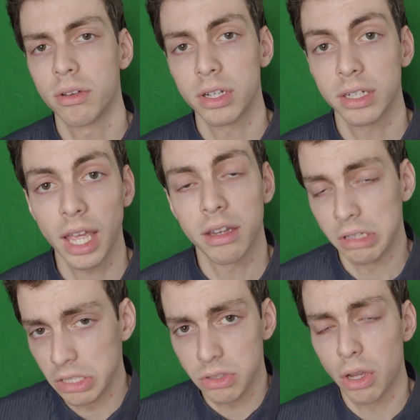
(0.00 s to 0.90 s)
There,
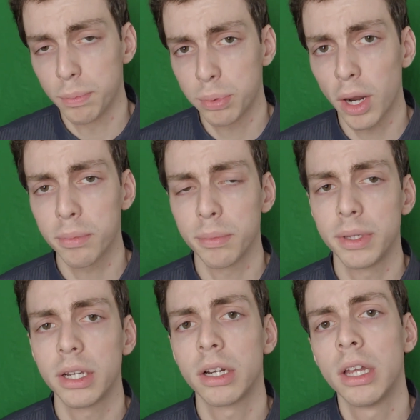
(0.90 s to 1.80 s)
again, is no problem
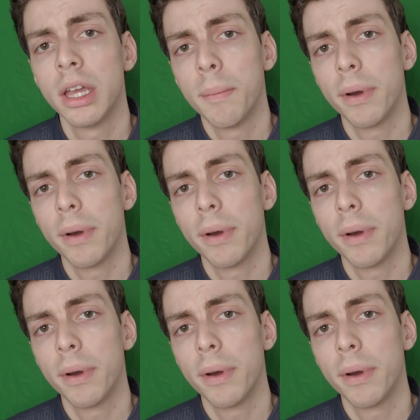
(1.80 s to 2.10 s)
here.